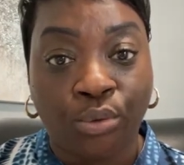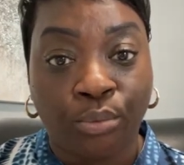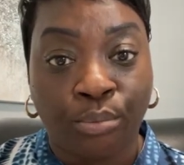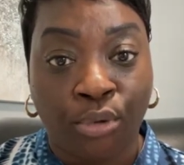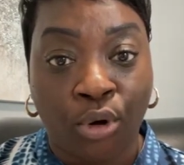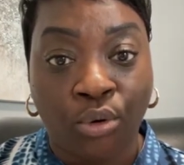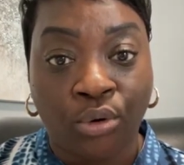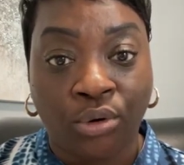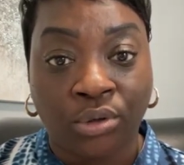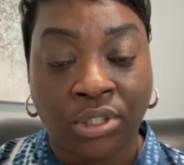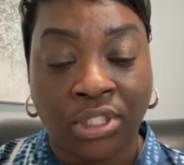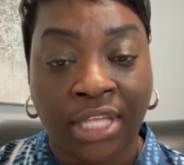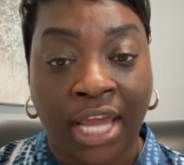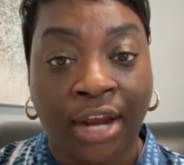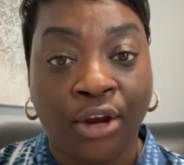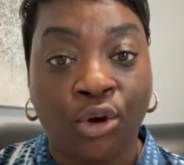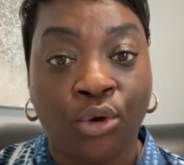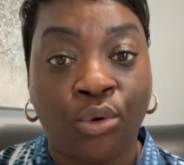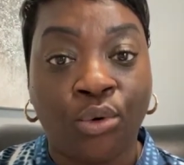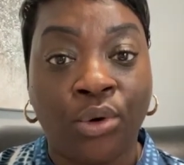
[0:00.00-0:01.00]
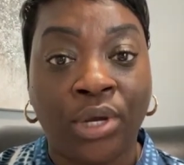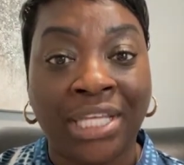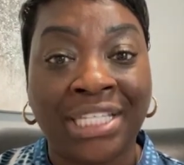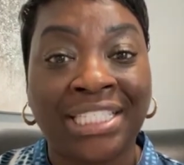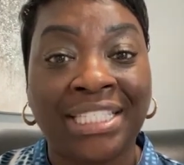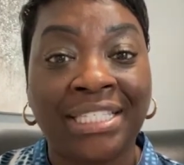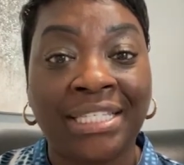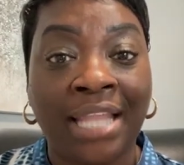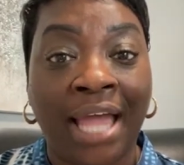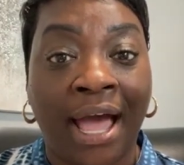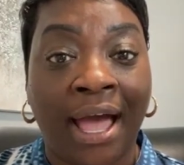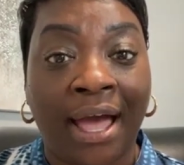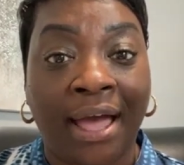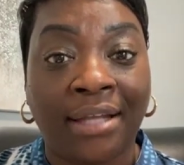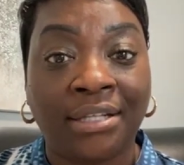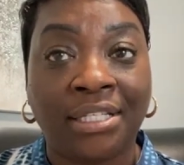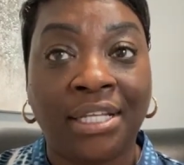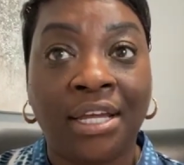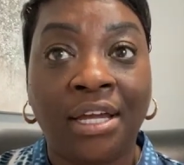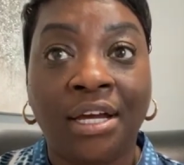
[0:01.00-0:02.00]
broker cycle is
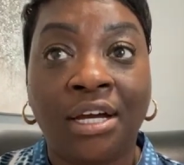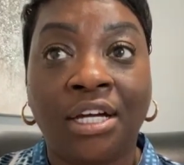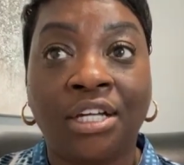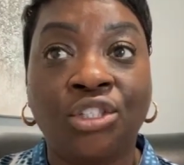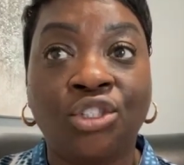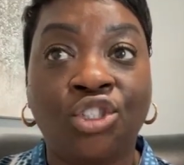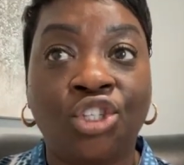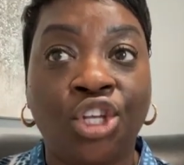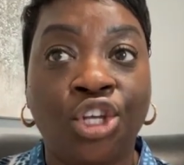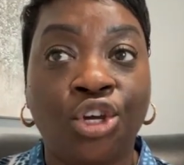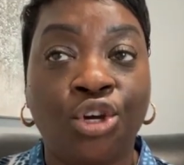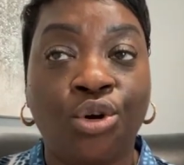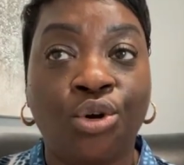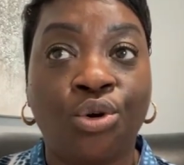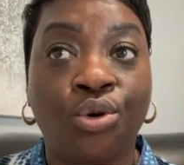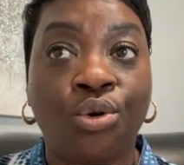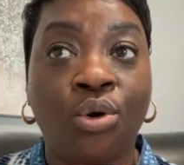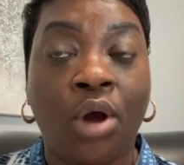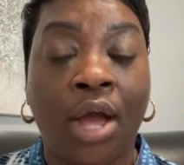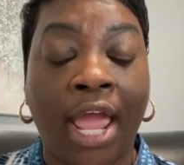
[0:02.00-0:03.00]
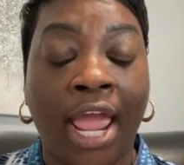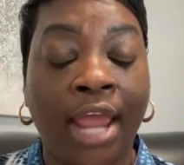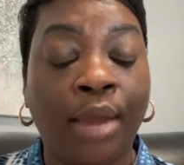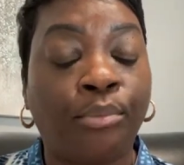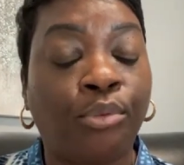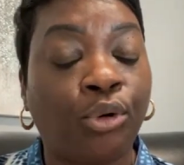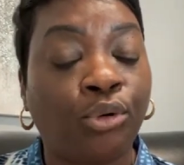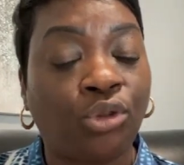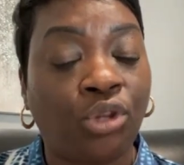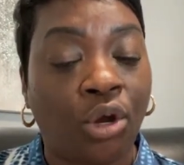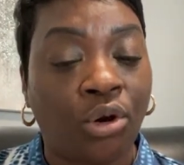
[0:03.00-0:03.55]
not until April